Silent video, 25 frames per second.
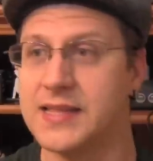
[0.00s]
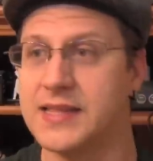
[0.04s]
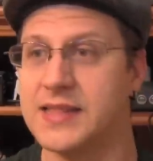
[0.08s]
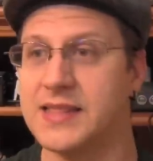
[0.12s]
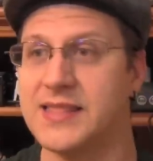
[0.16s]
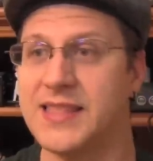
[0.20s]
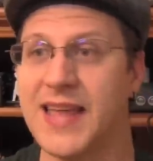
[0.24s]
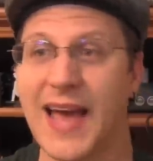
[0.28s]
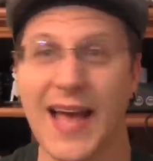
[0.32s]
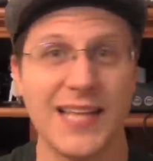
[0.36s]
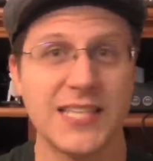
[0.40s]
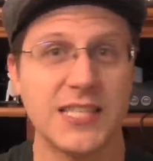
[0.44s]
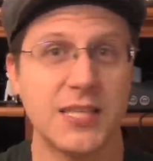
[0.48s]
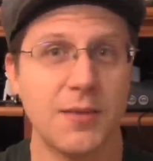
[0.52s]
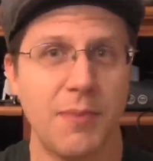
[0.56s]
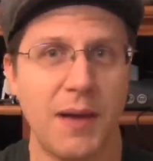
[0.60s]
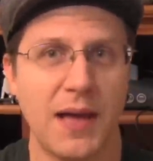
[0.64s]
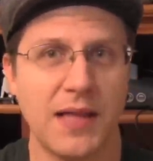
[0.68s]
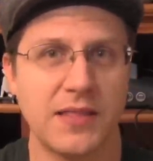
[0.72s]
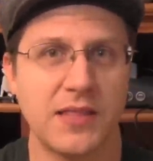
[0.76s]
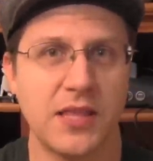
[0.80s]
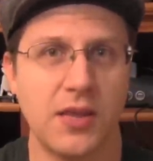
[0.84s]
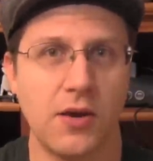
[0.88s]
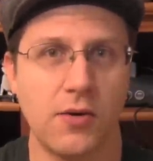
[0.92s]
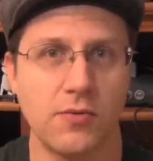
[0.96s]
That's
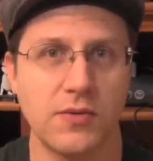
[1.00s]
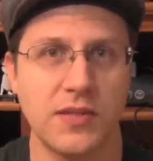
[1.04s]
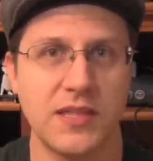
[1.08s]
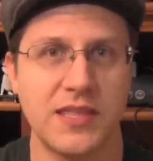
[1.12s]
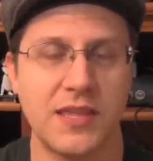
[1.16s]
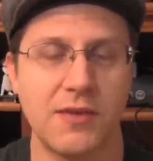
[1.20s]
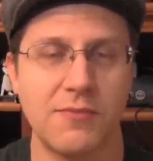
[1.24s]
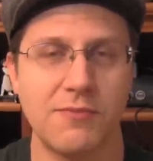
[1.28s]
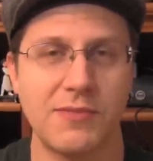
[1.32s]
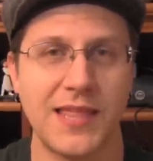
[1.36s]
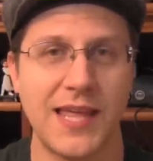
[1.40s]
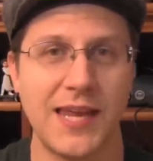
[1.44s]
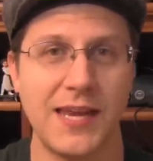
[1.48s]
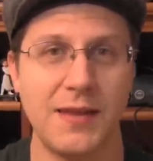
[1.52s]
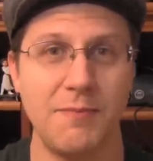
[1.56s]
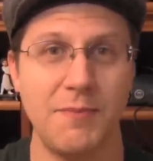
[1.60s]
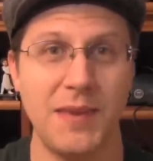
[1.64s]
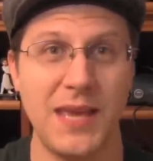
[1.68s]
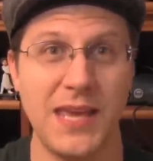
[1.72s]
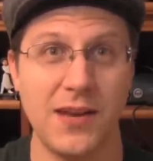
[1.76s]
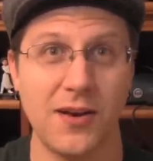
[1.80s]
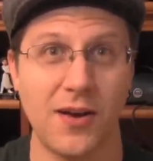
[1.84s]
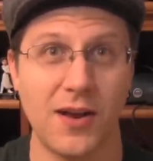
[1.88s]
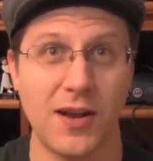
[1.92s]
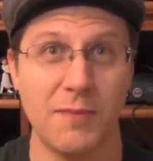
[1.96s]
about the only thing with any
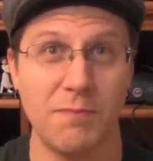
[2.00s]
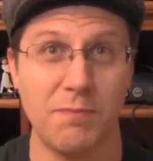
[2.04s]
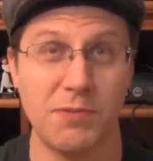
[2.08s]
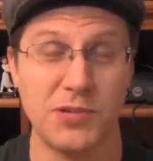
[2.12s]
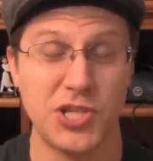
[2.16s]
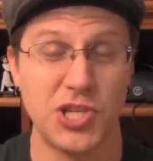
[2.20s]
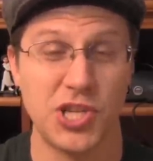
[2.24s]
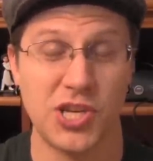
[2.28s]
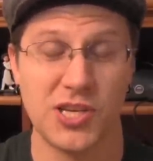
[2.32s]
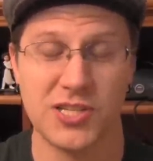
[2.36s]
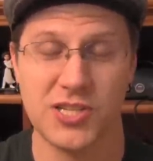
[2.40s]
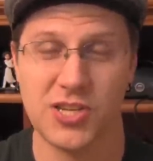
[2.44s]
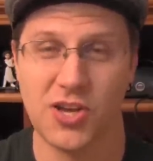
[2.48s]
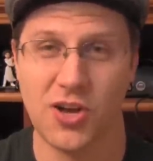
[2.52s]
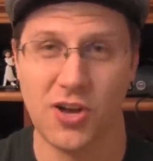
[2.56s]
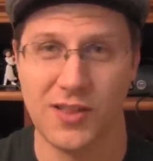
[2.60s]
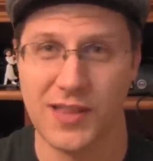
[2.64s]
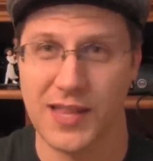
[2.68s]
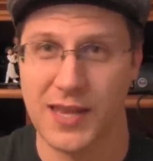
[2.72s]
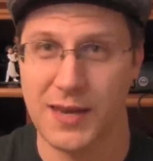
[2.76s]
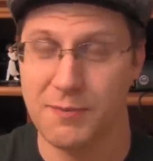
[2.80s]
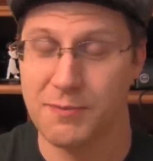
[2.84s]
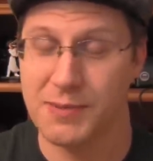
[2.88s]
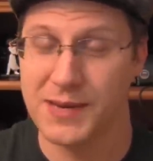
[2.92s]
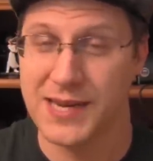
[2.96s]
meat on it, but she doesn't
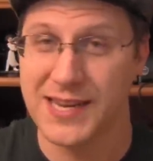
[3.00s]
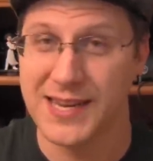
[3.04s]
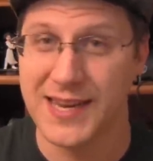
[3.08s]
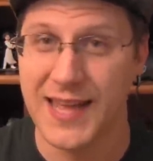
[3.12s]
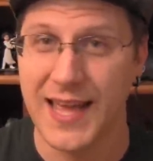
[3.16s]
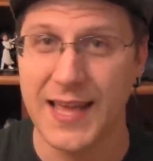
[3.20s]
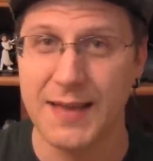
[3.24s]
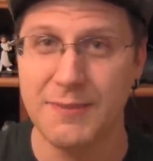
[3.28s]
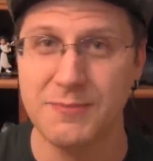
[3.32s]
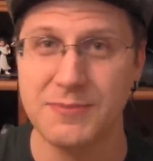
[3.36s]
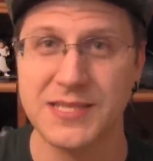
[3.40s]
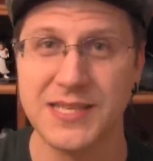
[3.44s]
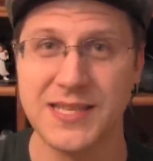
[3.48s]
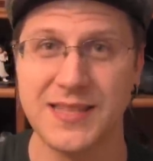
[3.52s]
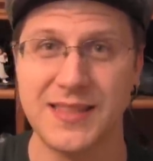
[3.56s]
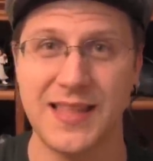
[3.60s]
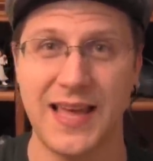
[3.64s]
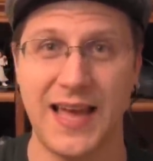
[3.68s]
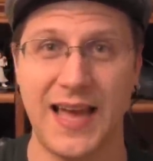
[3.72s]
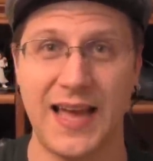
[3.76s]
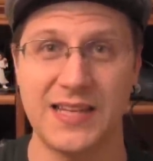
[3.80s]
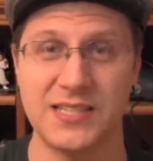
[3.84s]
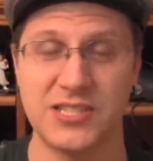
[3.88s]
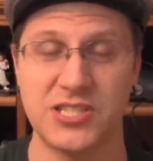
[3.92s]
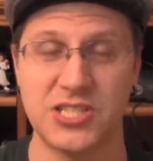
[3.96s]
call anybody names in
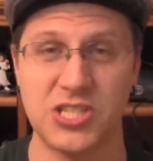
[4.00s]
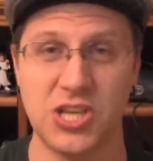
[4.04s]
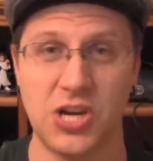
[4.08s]
that.